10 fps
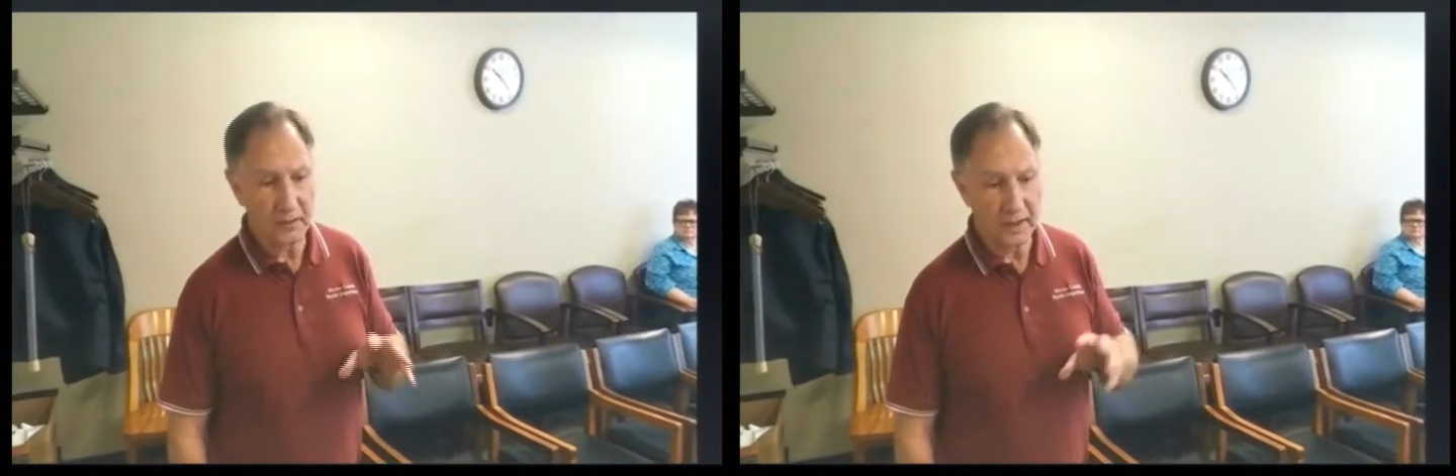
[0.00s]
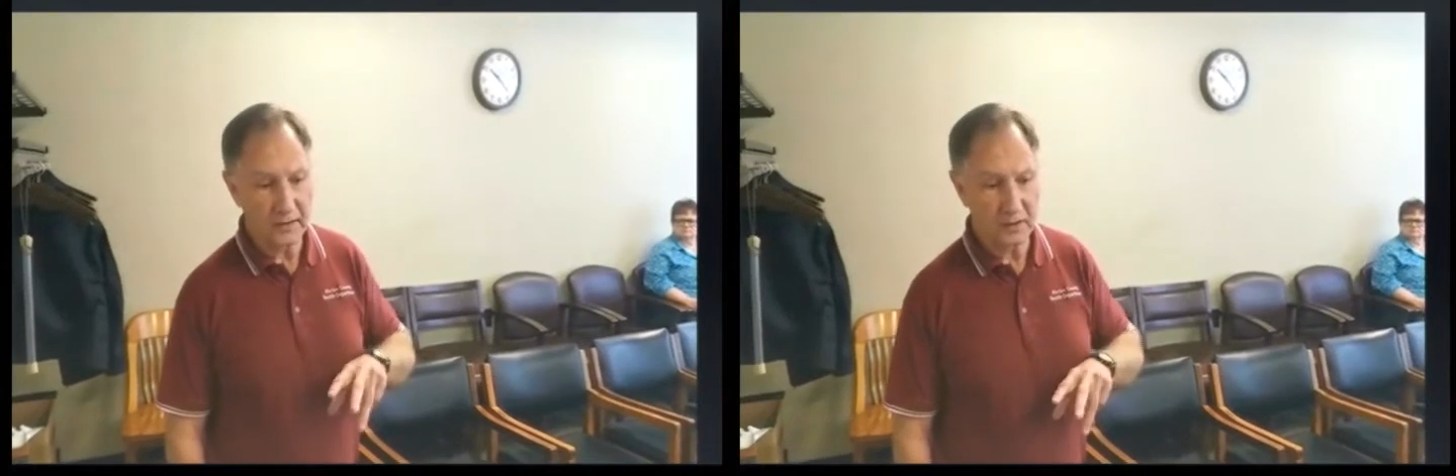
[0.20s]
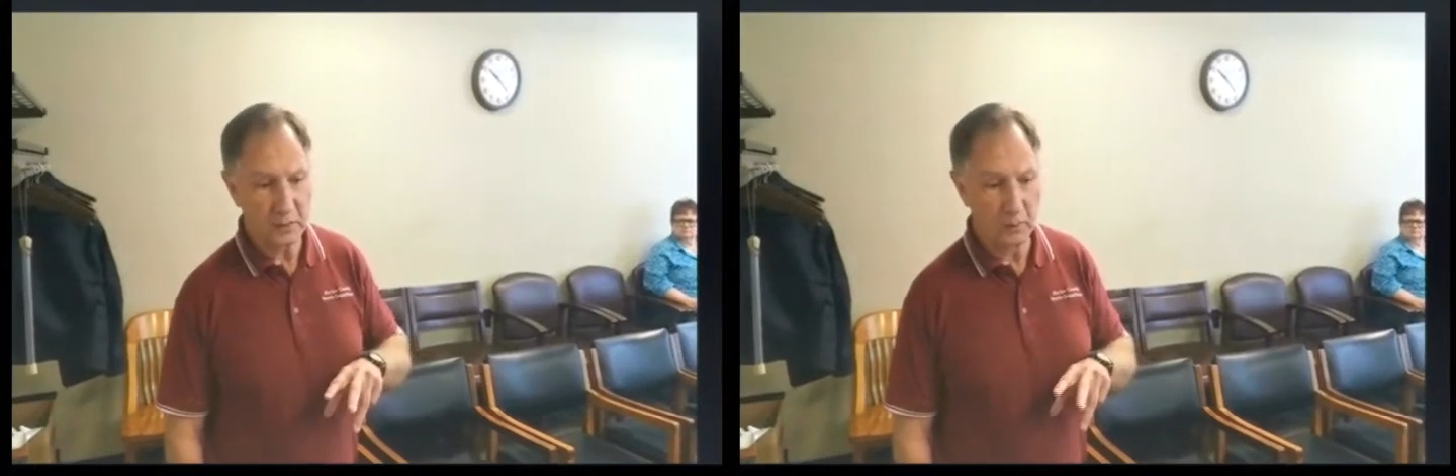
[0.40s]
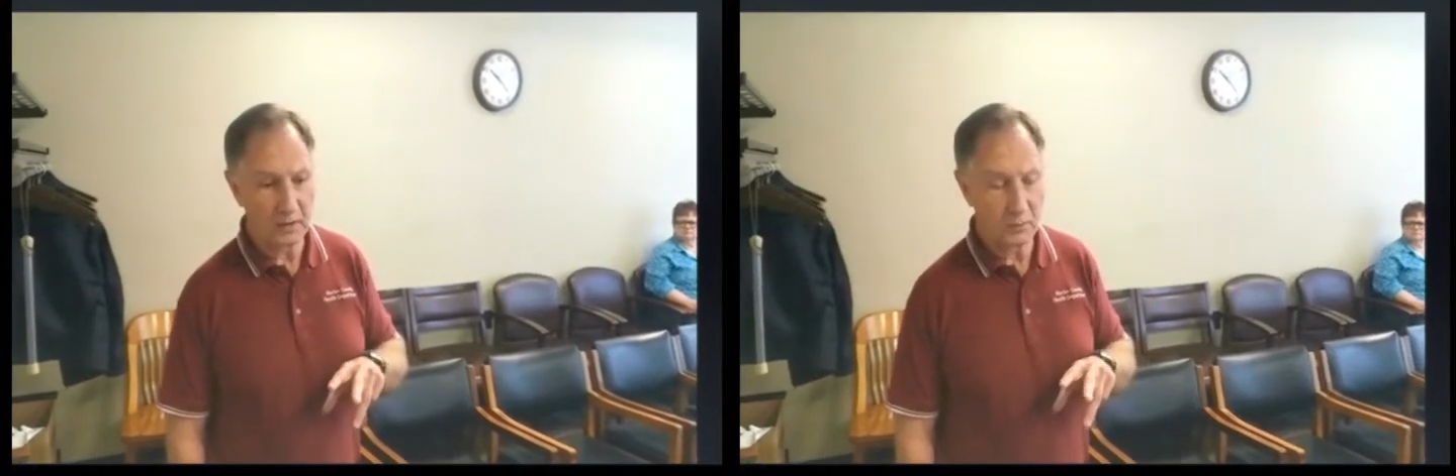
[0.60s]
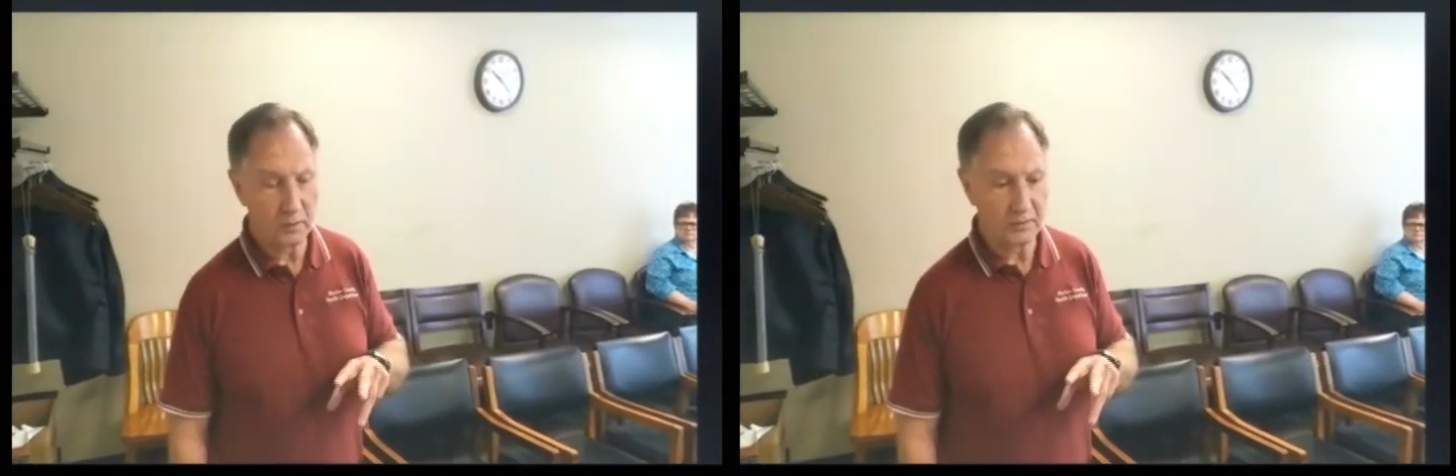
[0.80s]
last 2 weeks,
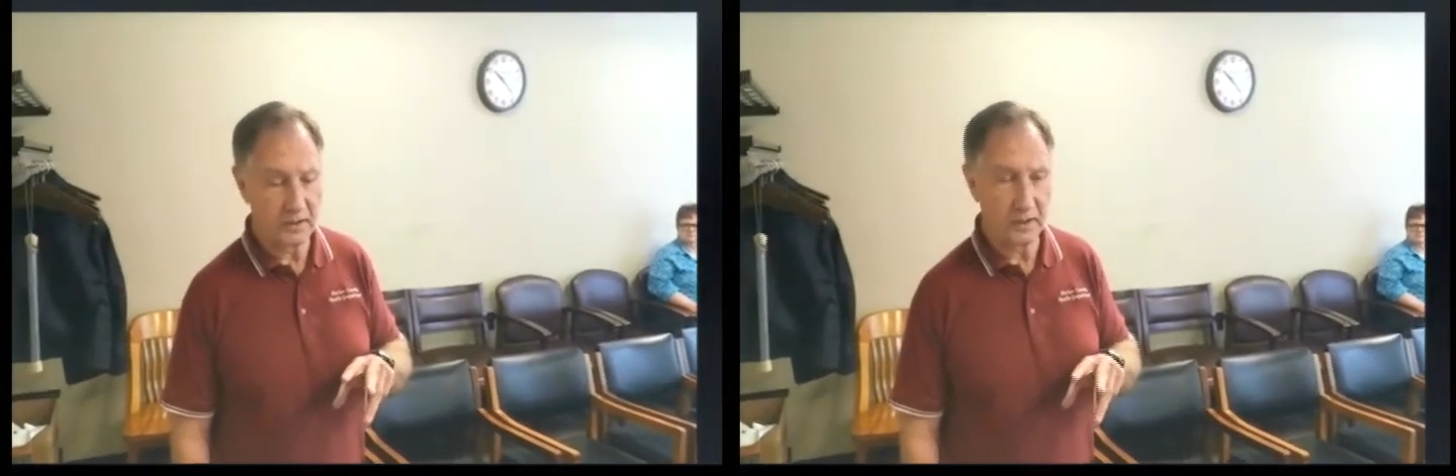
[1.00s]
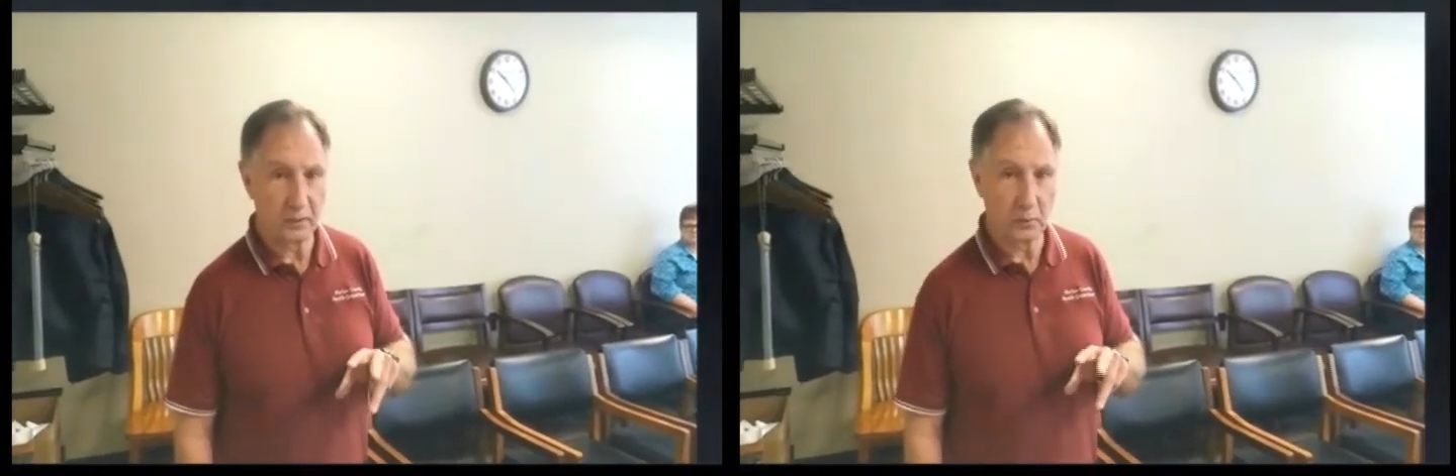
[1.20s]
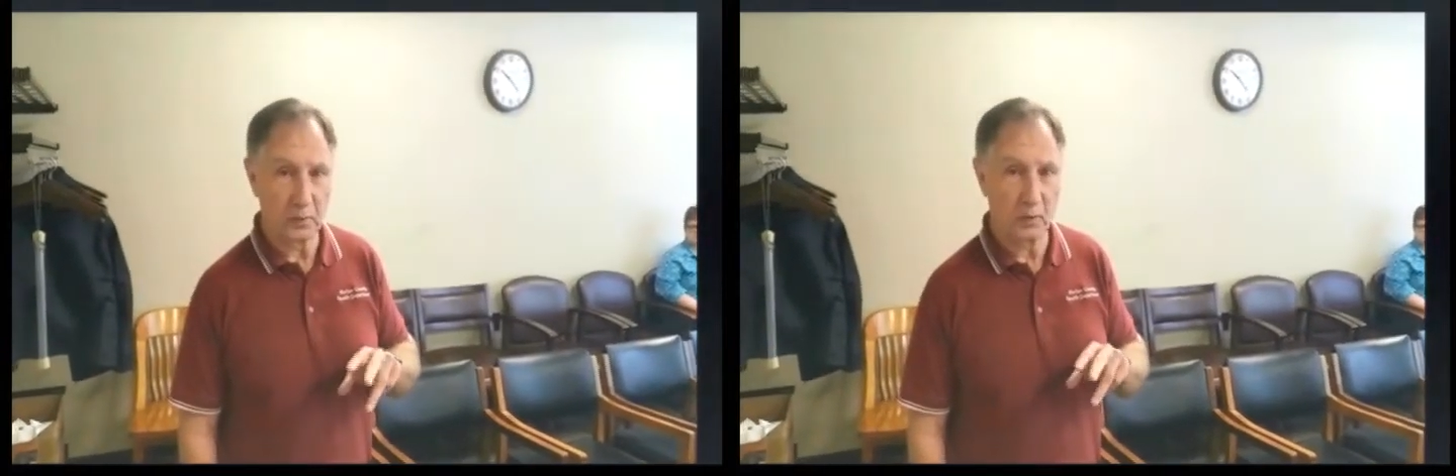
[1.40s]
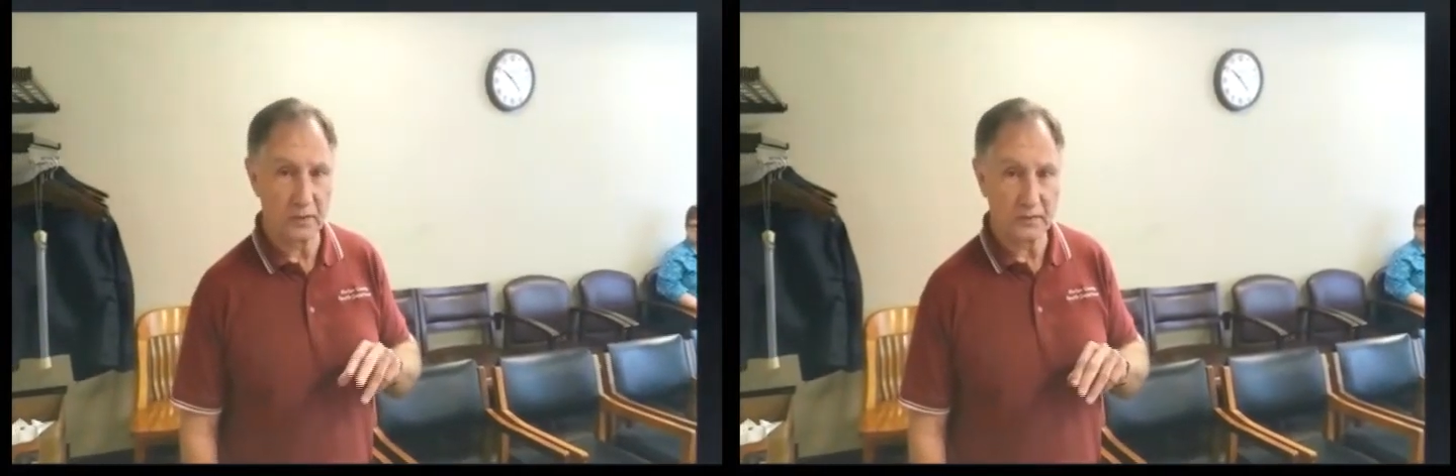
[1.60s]
we have seen the request